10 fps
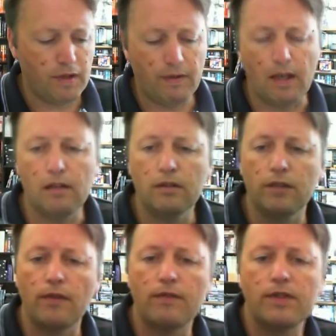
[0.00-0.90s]
we go, look,
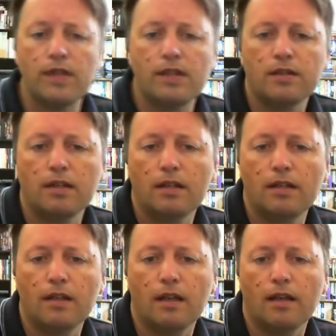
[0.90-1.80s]
they've even sent
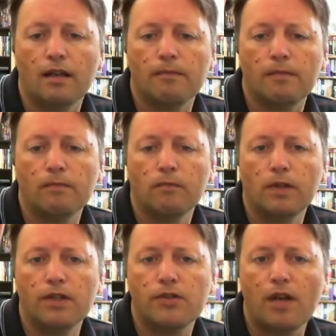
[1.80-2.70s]

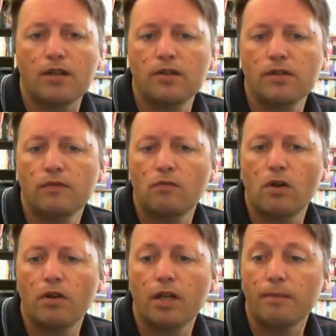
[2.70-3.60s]
instructions for
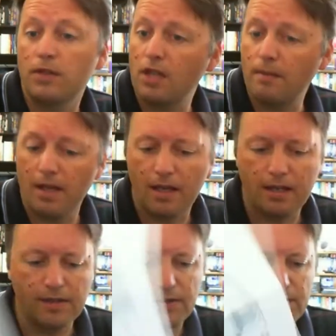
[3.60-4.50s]
wiring up the jammer
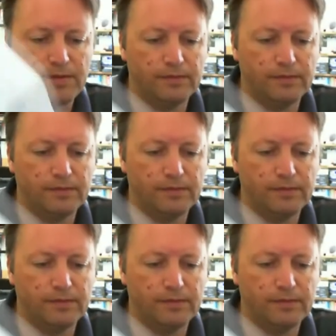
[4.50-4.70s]
harness,